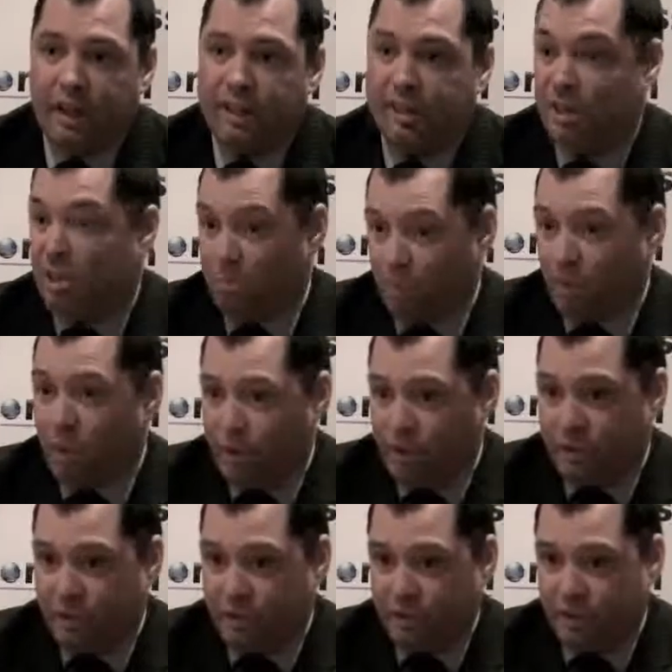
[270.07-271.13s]
it's a commodity
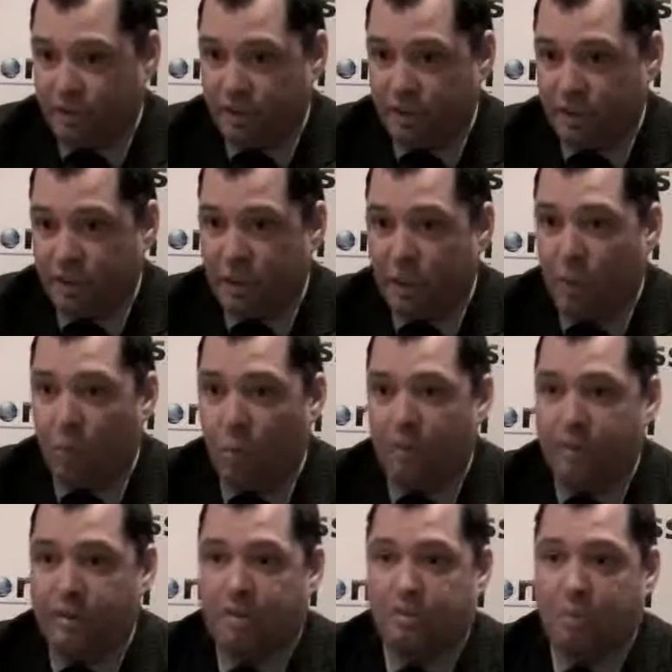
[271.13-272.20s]
service.
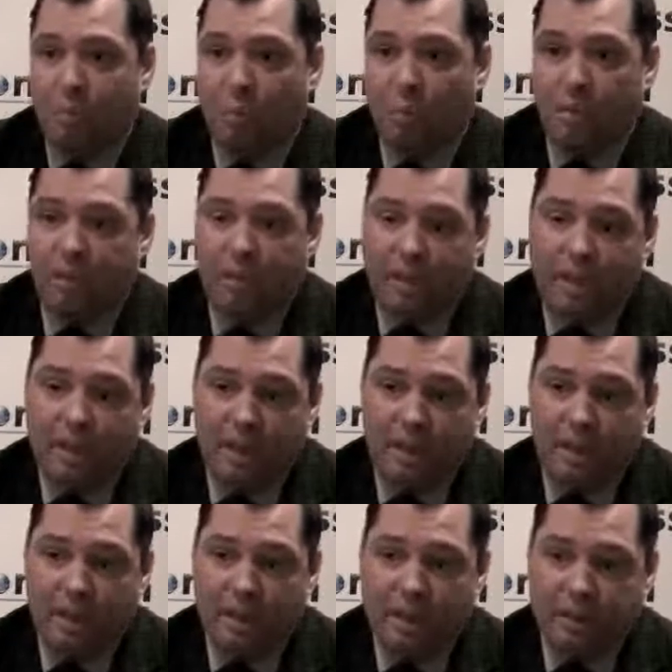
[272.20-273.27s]
Whereas with the
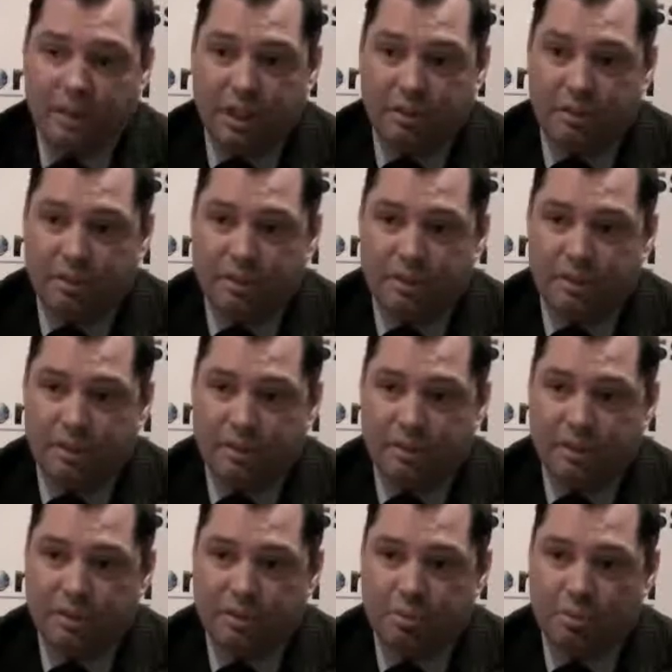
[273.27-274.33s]
shared business
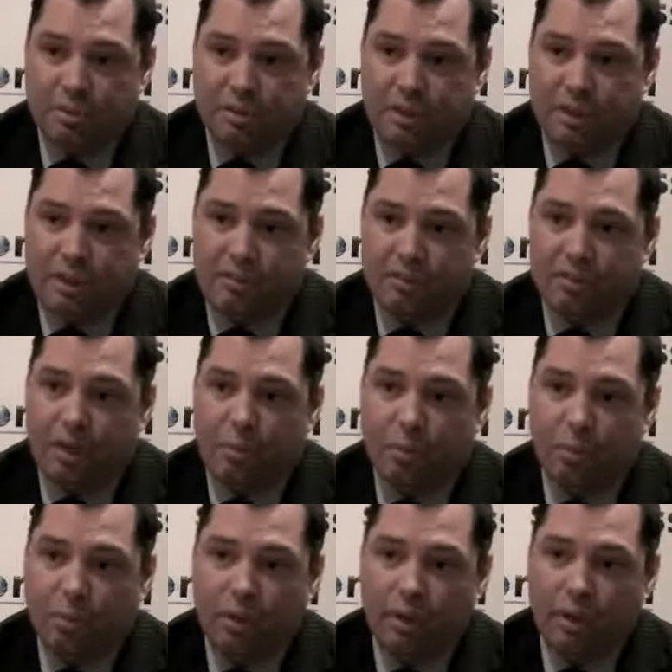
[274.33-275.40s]
services, we'll see far
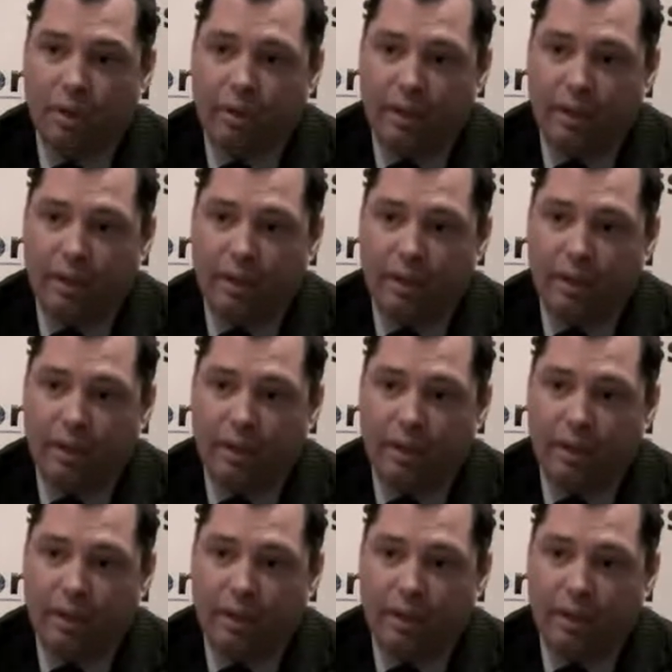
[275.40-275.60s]
more